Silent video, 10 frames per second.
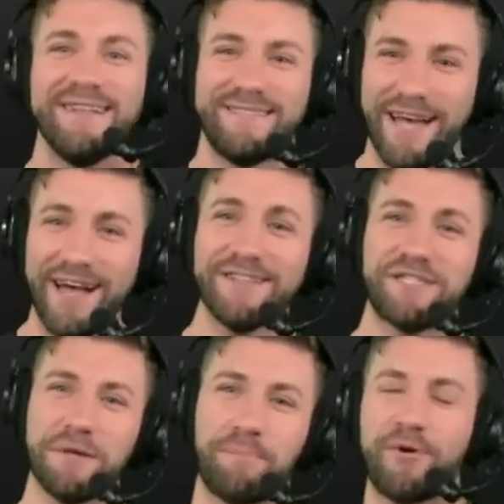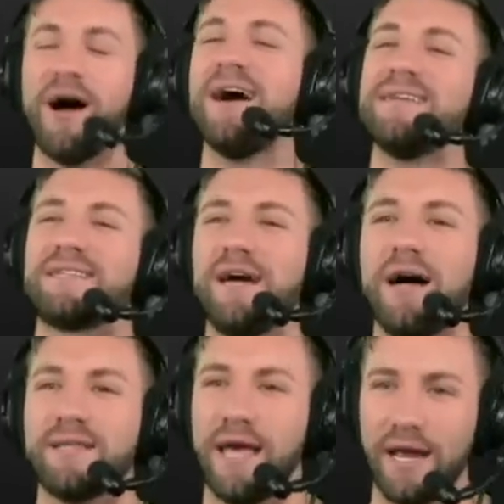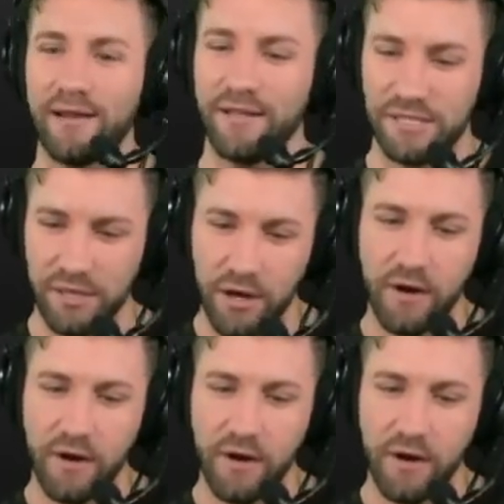10 surprise cut candidates